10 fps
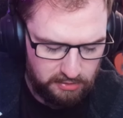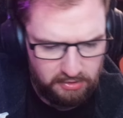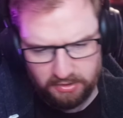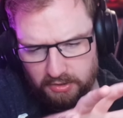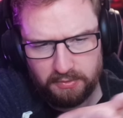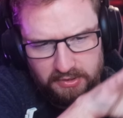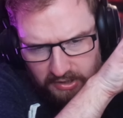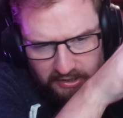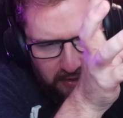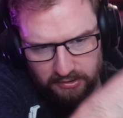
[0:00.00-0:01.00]
You know, where there's
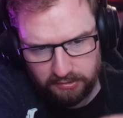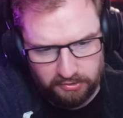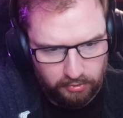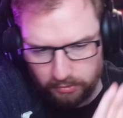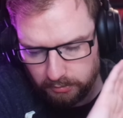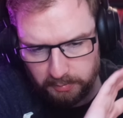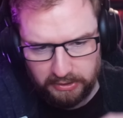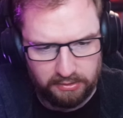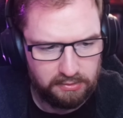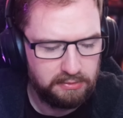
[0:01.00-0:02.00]
like the little tunnel bit
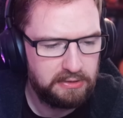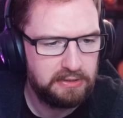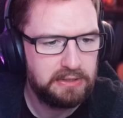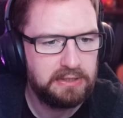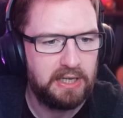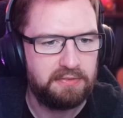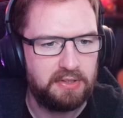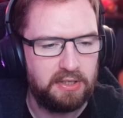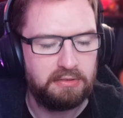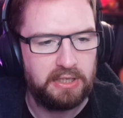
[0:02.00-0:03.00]
after
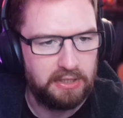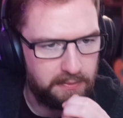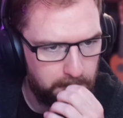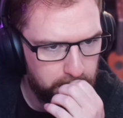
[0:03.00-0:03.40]
the arena.